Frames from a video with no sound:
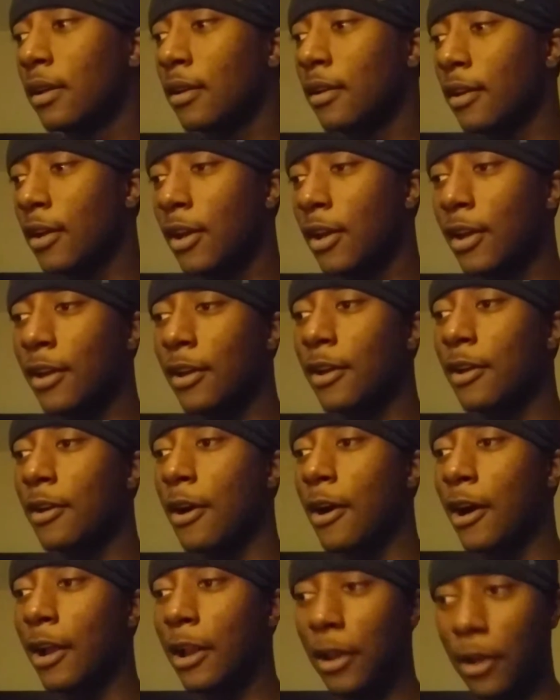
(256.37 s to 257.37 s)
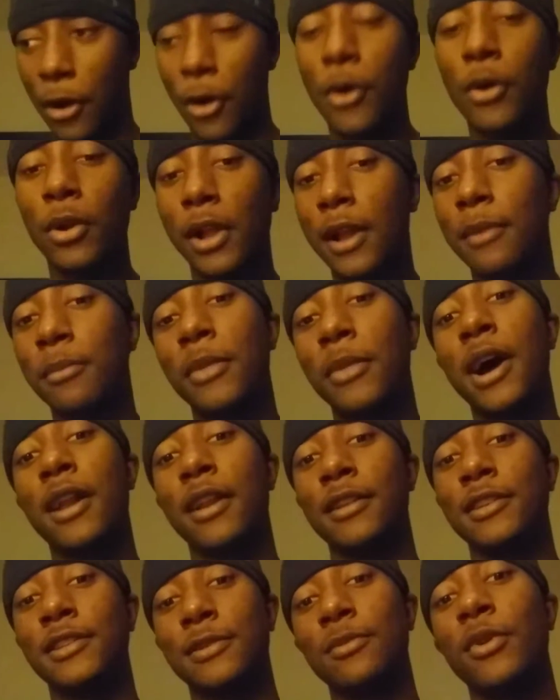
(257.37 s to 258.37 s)
a whole lot of
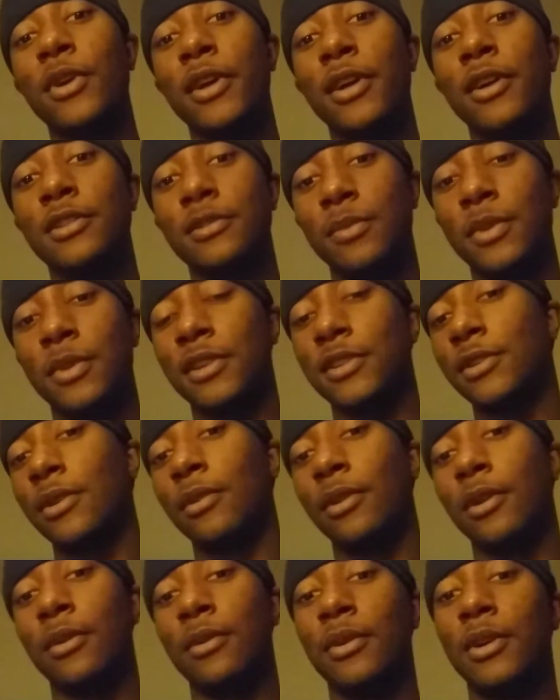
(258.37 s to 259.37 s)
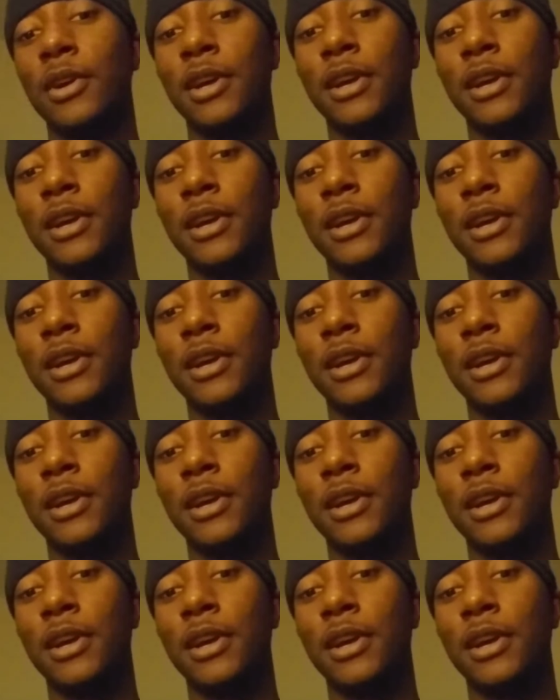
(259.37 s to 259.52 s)
money somewhere else being solo